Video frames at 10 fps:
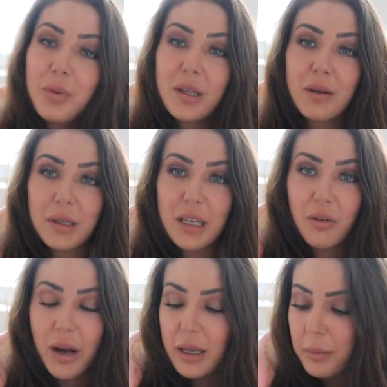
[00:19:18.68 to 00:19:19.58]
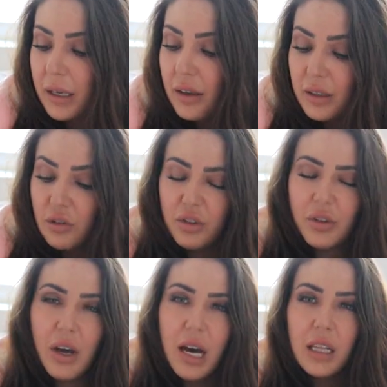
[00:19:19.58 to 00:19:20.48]
really, really great because it's
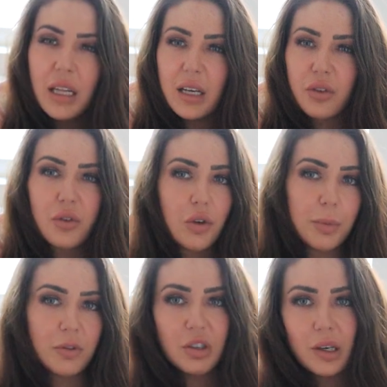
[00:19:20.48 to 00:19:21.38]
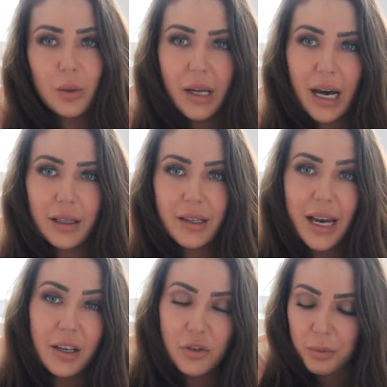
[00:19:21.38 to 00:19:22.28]
just kind of like super chilled out
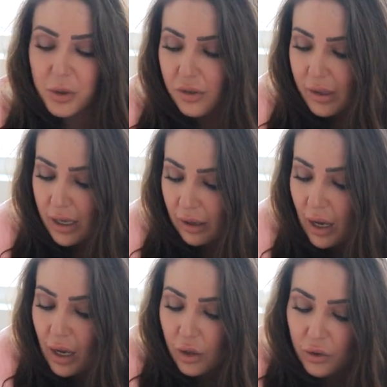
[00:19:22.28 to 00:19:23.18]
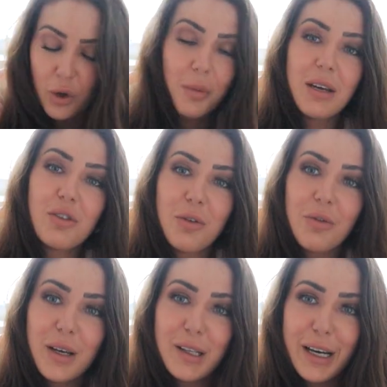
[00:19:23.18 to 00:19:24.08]
lounge music, sort of makes you
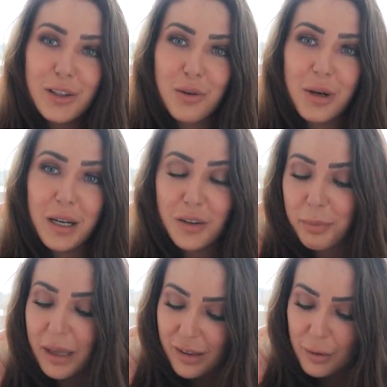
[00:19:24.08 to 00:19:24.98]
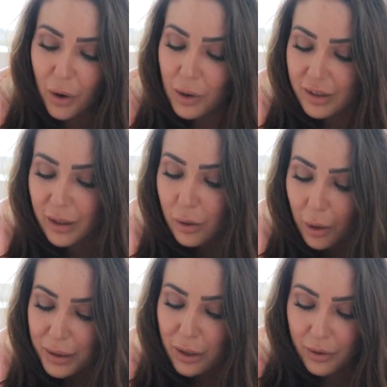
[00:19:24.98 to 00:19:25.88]
feel like you're in an expensive hotel
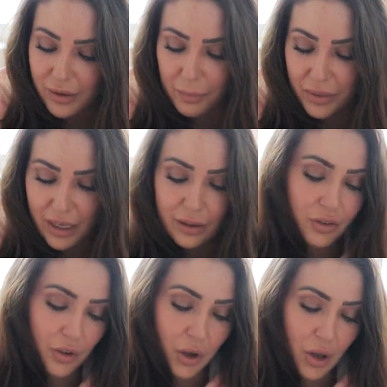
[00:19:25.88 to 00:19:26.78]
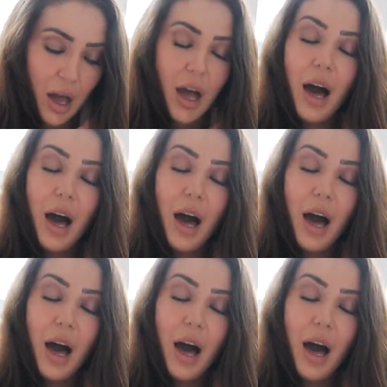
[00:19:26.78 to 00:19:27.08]
lobby or something. So